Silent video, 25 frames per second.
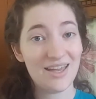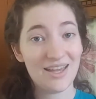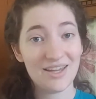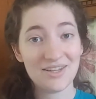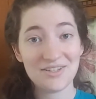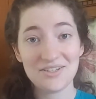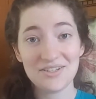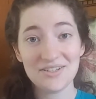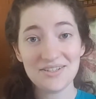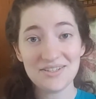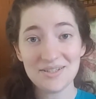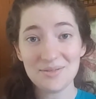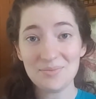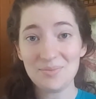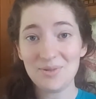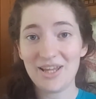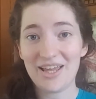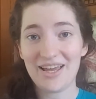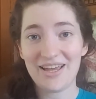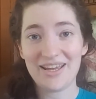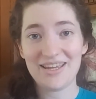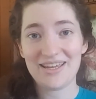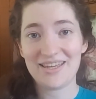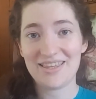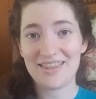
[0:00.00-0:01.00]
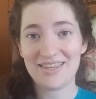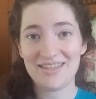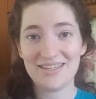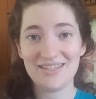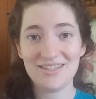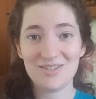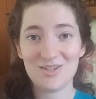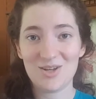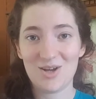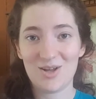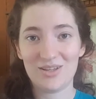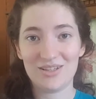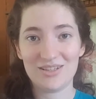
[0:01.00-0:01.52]
Just applying this
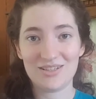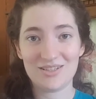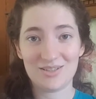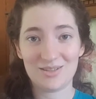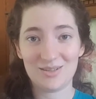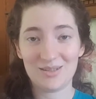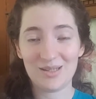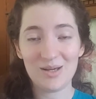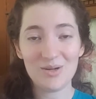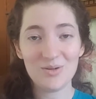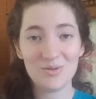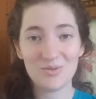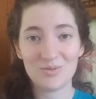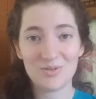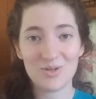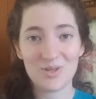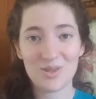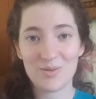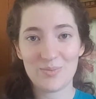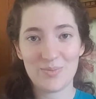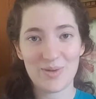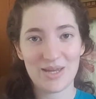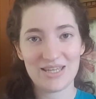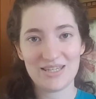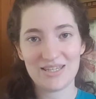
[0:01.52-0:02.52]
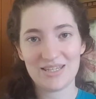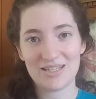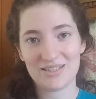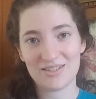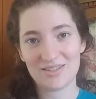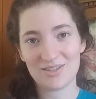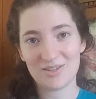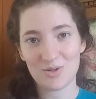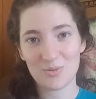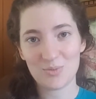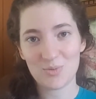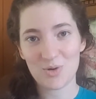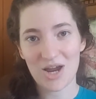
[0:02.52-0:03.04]
knowledge alone to the basic
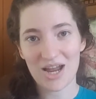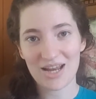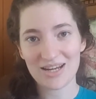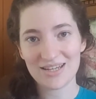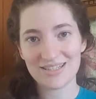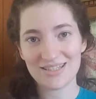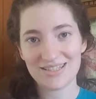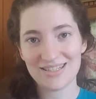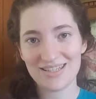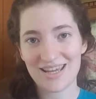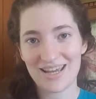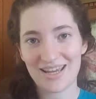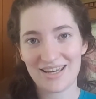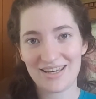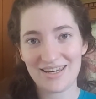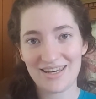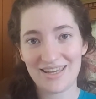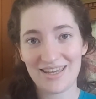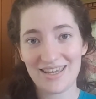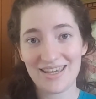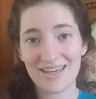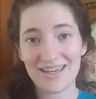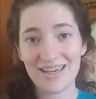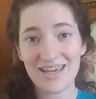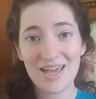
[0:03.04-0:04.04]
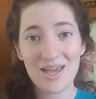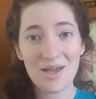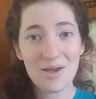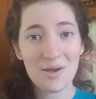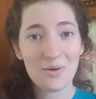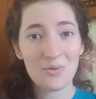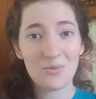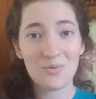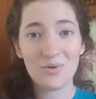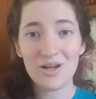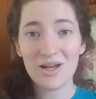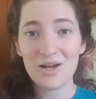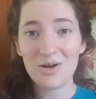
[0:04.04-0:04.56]
slow practice technique
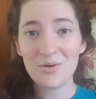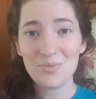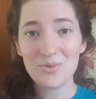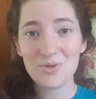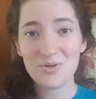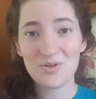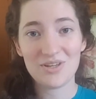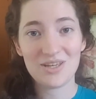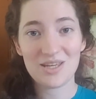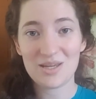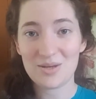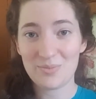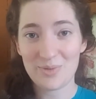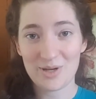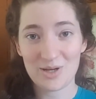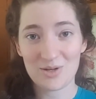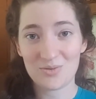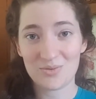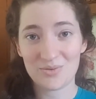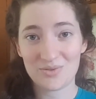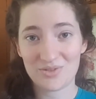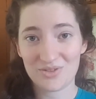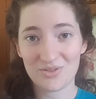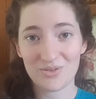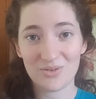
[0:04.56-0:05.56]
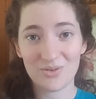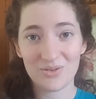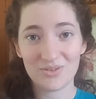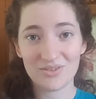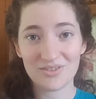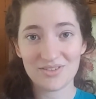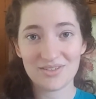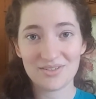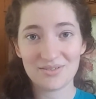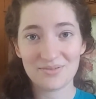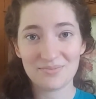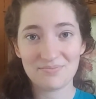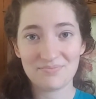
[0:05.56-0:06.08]
will help you to get better
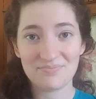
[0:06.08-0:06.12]
results.